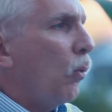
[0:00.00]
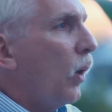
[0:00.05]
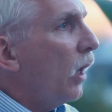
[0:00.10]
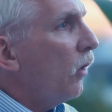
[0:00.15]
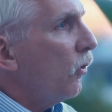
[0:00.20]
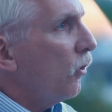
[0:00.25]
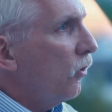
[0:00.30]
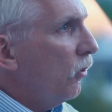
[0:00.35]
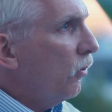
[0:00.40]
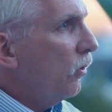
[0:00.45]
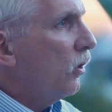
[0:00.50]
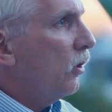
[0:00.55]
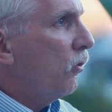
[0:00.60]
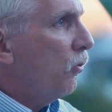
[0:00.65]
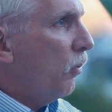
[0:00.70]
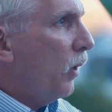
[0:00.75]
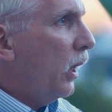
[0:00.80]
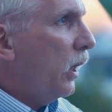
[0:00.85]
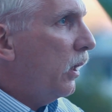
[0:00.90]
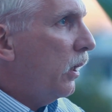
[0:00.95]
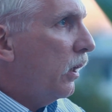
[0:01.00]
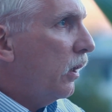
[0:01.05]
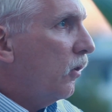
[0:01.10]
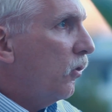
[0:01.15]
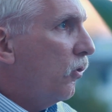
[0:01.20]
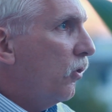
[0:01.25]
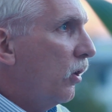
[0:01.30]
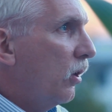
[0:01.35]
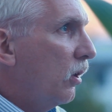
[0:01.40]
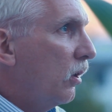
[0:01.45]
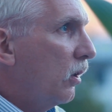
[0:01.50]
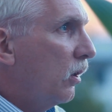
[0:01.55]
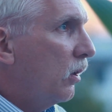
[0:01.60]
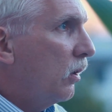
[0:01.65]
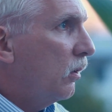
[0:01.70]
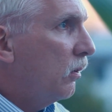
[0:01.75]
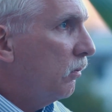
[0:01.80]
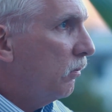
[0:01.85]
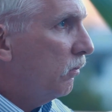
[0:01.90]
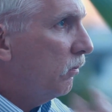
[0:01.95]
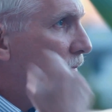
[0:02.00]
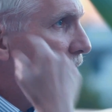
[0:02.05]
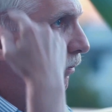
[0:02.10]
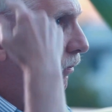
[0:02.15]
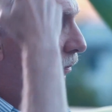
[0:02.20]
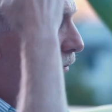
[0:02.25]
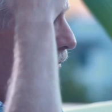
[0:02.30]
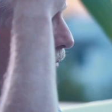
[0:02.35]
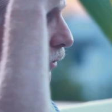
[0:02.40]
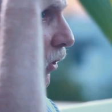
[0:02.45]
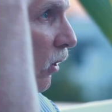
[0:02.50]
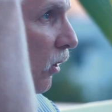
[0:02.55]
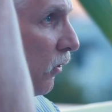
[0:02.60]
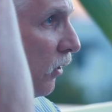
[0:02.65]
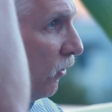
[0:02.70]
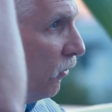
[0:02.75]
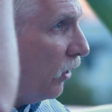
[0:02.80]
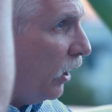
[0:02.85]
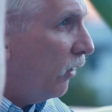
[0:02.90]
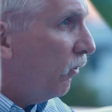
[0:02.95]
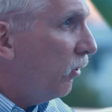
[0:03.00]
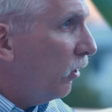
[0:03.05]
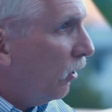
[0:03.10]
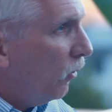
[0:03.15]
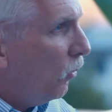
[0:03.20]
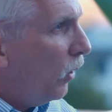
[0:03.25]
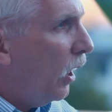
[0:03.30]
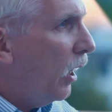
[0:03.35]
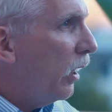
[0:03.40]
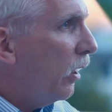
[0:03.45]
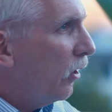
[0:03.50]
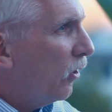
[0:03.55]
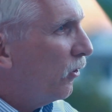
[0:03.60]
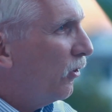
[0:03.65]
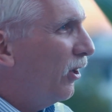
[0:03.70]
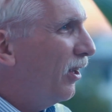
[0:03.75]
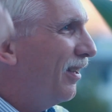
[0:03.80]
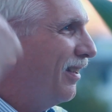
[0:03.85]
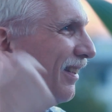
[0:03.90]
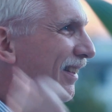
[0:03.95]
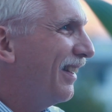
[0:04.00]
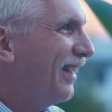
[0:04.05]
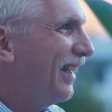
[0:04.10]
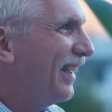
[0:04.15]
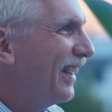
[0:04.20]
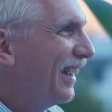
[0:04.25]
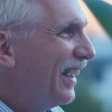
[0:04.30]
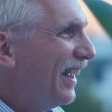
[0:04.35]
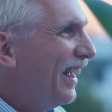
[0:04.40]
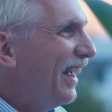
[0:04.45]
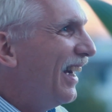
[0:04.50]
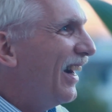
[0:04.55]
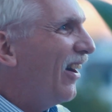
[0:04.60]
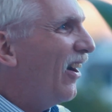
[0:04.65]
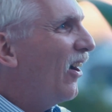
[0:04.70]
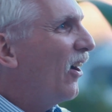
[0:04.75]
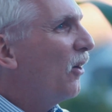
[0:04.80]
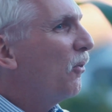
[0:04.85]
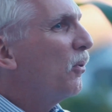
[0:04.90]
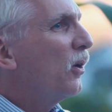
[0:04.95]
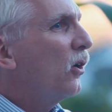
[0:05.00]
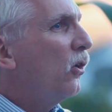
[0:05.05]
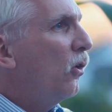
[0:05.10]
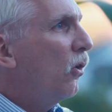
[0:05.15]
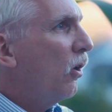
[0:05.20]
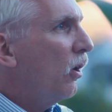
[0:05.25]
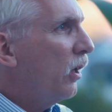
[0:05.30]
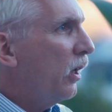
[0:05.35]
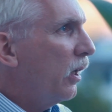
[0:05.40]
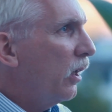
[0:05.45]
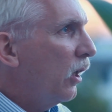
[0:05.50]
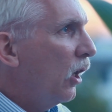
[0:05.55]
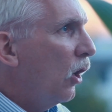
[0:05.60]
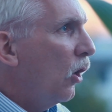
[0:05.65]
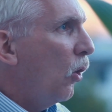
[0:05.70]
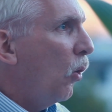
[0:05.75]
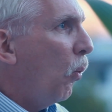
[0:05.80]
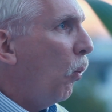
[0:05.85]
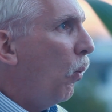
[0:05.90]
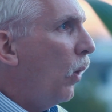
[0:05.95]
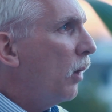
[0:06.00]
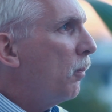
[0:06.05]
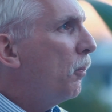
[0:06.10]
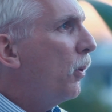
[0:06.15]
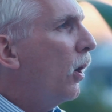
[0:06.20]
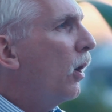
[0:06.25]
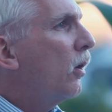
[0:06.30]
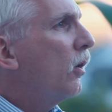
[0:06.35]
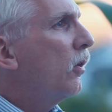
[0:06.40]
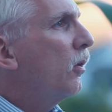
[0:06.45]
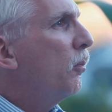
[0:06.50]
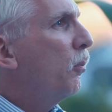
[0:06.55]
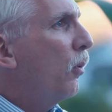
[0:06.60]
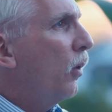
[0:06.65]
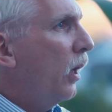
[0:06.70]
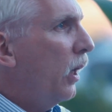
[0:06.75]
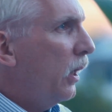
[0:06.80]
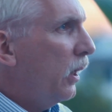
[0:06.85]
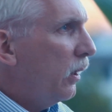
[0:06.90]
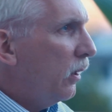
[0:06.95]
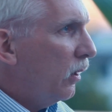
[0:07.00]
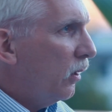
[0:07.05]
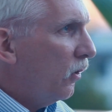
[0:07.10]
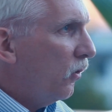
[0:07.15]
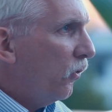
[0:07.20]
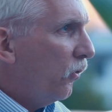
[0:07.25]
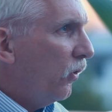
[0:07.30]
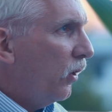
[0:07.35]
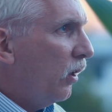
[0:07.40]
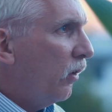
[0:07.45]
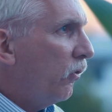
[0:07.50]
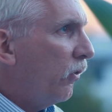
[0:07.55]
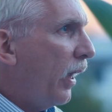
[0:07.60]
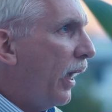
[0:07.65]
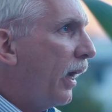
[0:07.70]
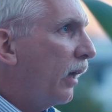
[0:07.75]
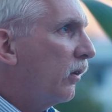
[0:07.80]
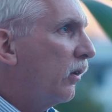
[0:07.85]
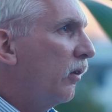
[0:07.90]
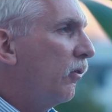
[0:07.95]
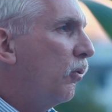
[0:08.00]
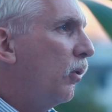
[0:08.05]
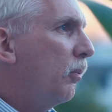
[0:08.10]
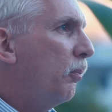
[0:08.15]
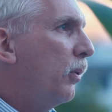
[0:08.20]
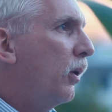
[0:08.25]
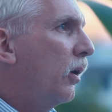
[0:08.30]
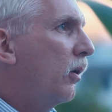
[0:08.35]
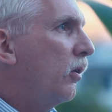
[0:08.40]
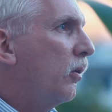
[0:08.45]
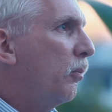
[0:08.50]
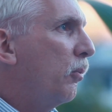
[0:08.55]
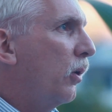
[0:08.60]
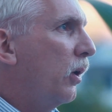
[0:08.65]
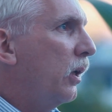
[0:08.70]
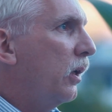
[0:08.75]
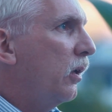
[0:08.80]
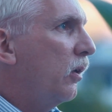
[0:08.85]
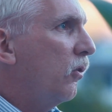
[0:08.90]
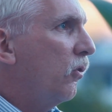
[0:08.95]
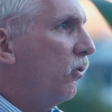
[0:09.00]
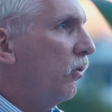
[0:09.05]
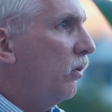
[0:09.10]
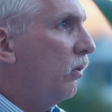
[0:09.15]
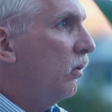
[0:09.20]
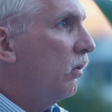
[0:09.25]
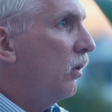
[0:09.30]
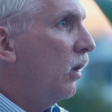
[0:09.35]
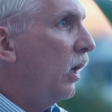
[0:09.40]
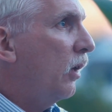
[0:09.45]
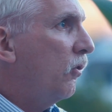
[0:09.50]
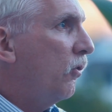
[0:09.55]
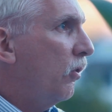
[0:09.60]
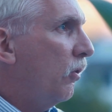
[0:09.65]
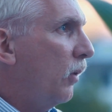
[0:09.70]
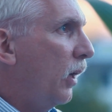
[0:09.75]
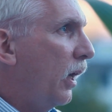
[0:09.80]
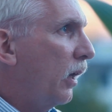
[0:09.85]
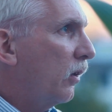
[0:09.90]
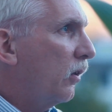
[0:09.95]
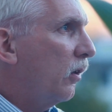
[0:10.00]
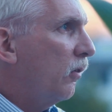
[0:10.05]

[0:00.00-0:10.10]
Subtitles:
while they're doing these ratings, all these nice little wires are recording what part of the brain is active, what part of the brain is not so active.